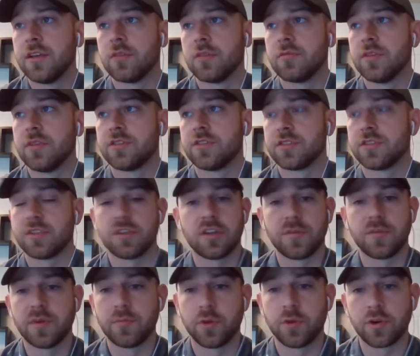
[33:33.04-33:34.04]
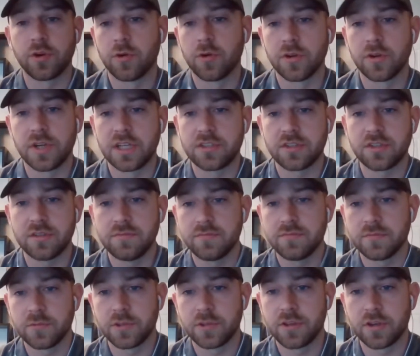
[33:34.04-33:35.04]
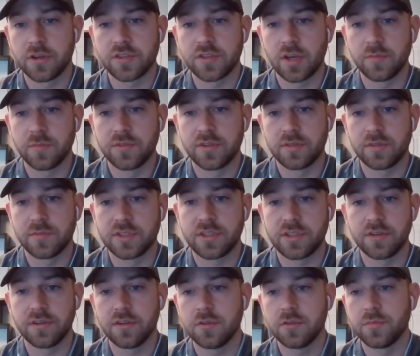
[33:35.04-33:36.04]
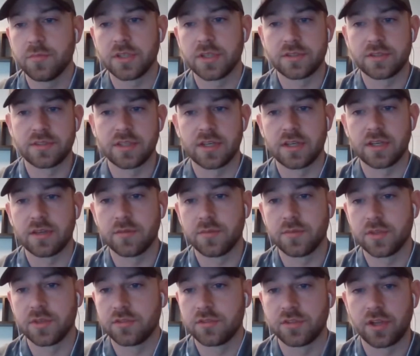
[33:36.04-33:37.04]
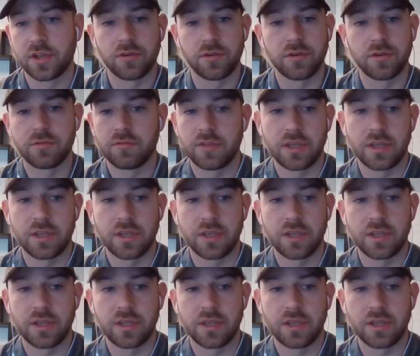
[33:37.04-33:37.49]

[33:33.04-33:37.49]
It's just a little bit more coordination with our subs and material, but in general,